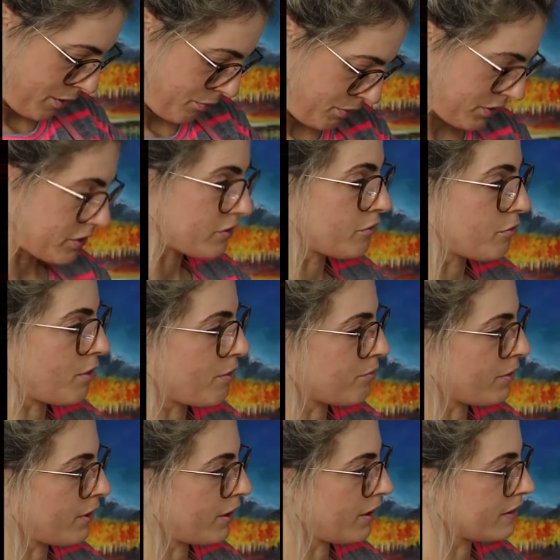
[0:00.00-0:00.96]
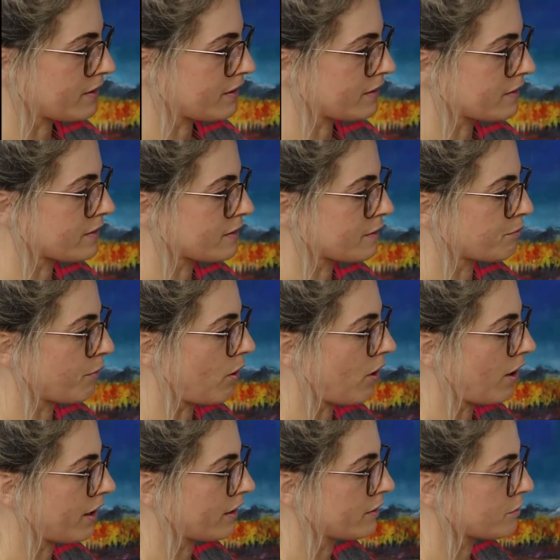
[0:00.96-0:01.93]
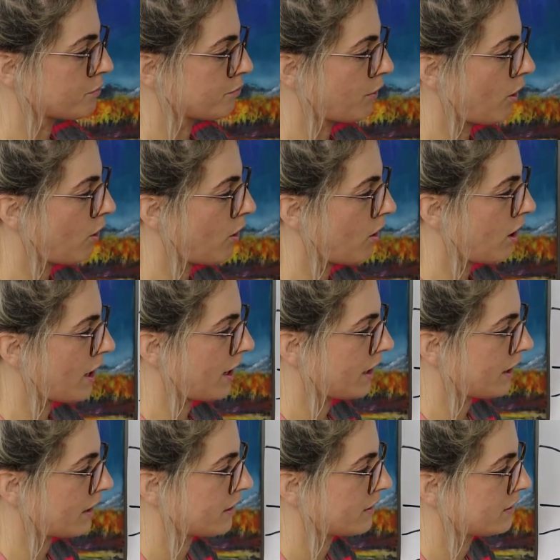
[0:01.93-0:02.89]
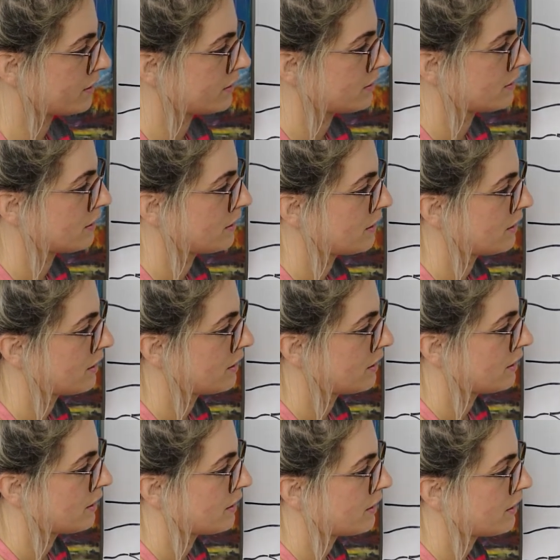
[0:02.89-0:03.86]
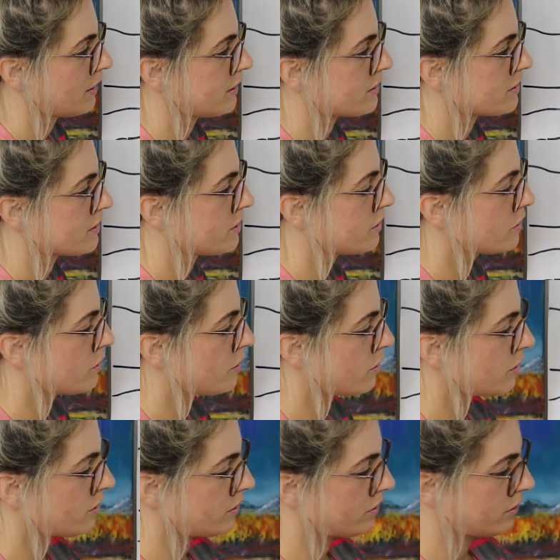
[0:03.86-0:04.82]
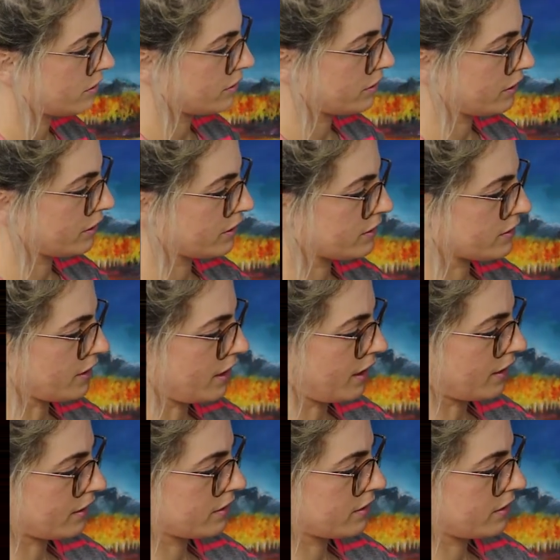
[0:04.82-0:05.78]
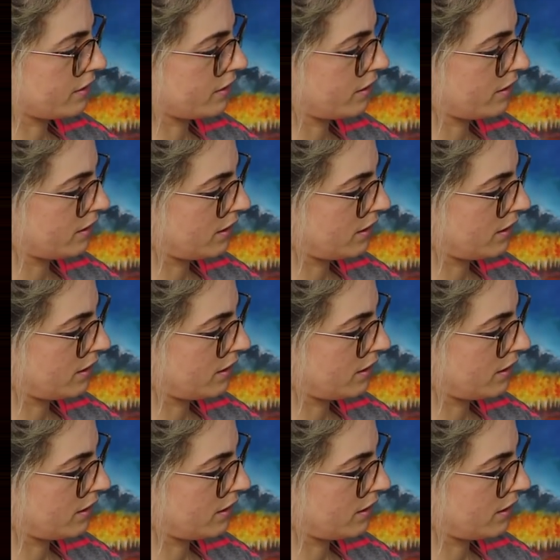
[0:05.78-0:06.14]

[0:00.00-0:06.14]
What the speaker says: But just remember, it's inspired by. It's not the exact